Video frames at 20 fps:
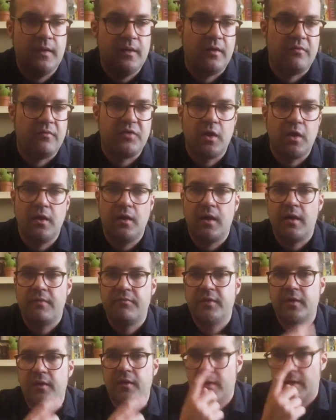of the of
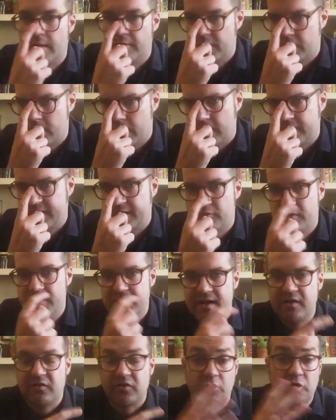the of the cocktail
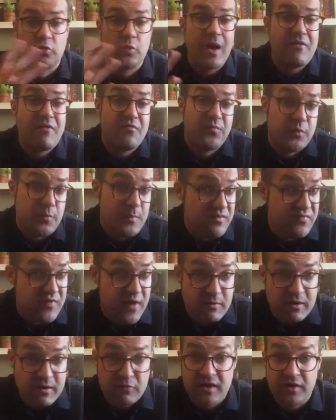renaissance. So we have to be
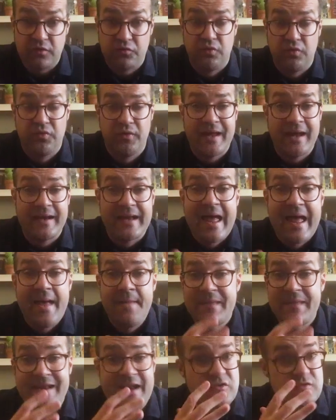very grateful for that.
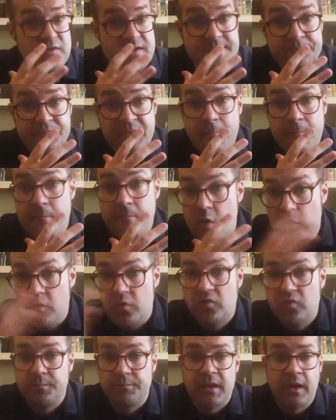And actually,
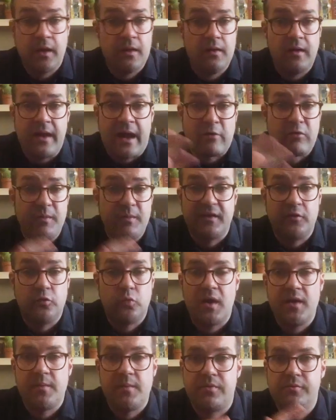most uh, aromatized
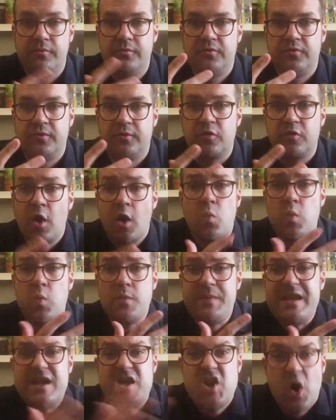wine producers would
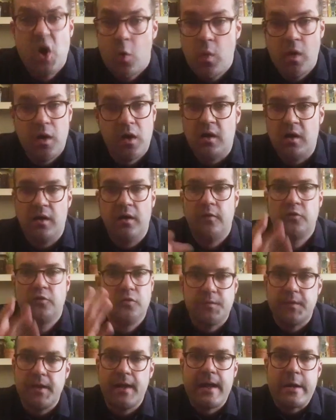be nowhere
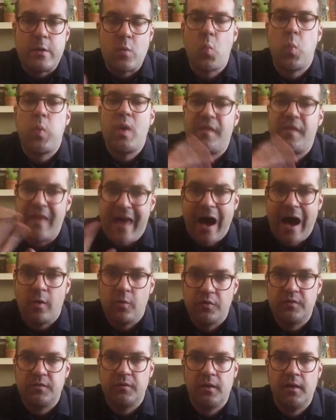today
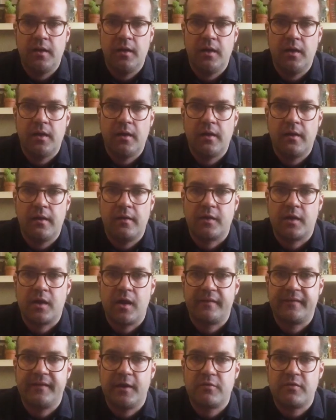without uh, the
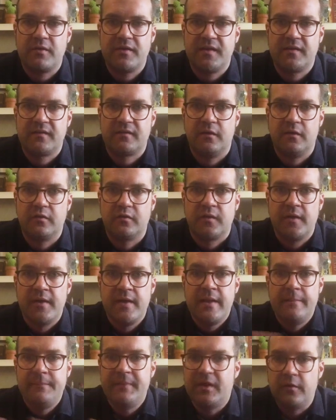cocktail renaissance.
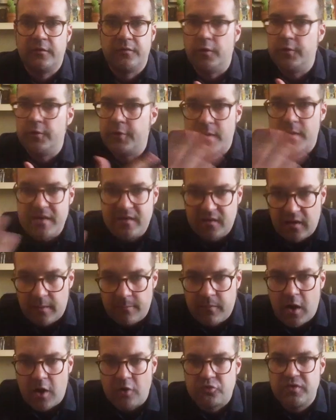Because although in some
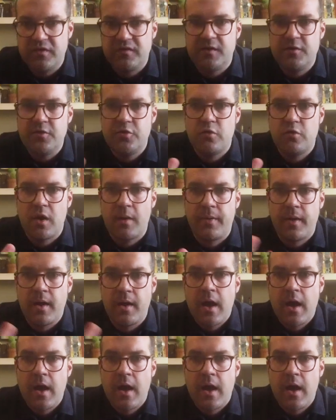countries in Europe,